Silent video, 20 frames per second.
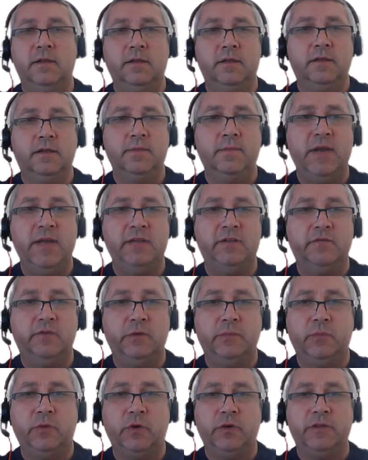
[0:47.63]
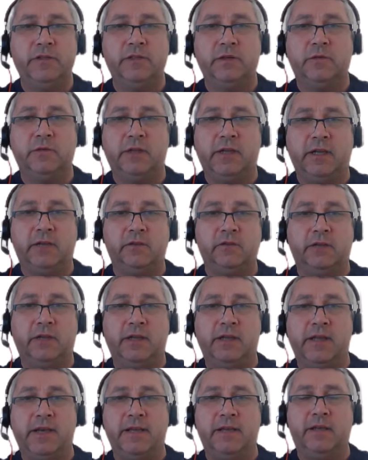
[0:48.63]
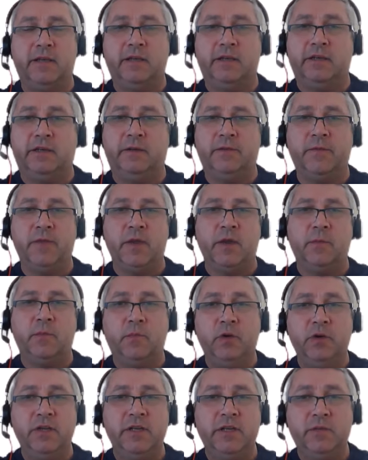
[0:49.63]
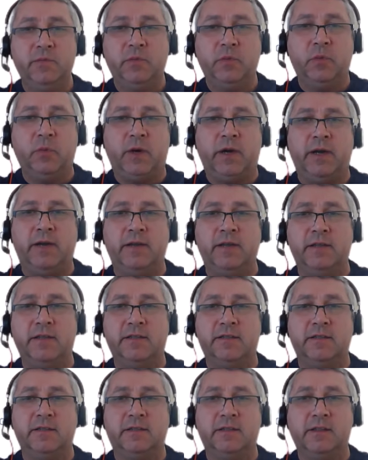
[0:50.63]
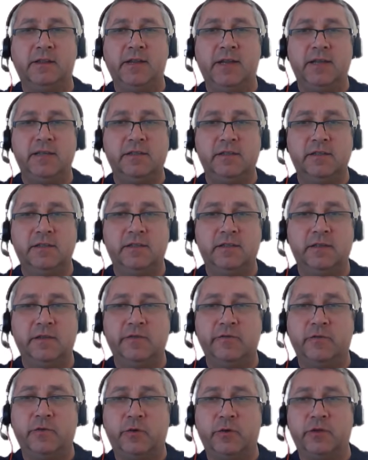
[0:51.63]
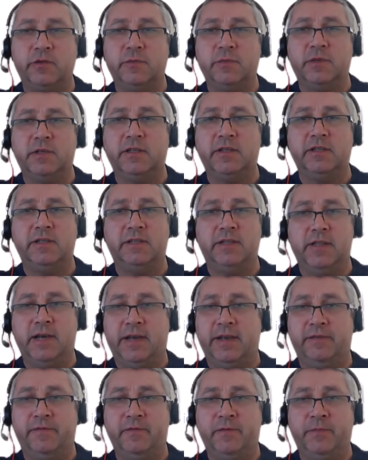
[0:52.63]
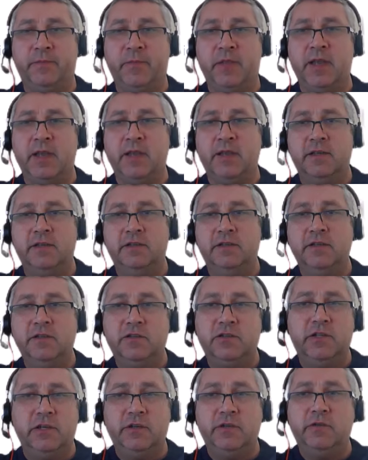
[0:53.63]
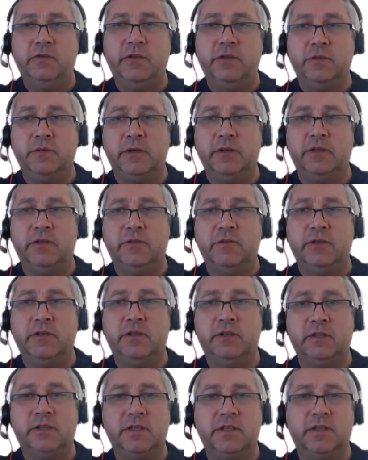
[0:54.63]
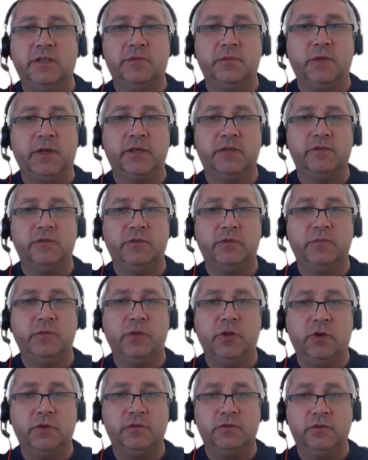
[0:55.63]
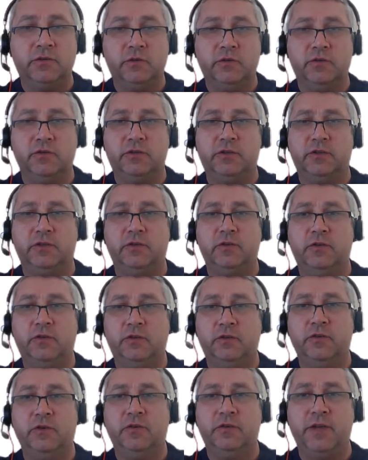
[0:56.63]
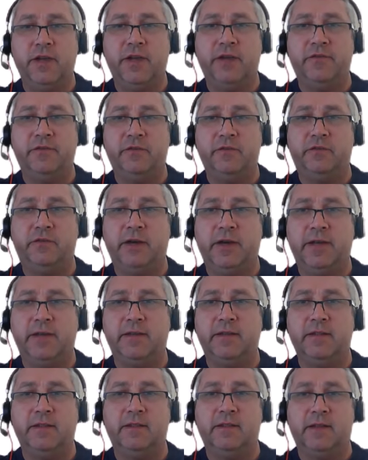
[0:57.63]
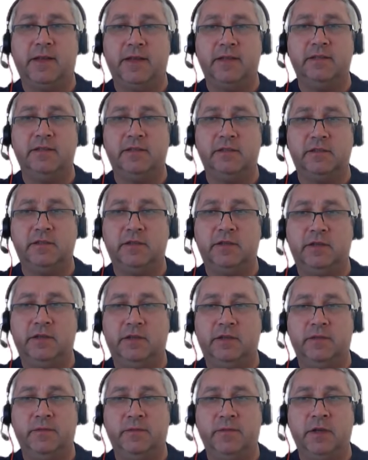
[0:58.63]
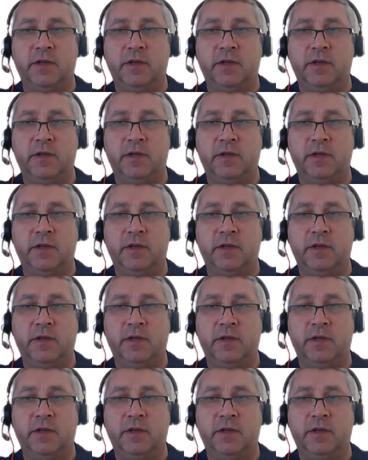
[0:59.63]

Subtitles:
The main 3 points I would like to highlight here. Point number one is that the license enforcement is live. Since January 2026, Microsoft blocks users who don't have the right license tier.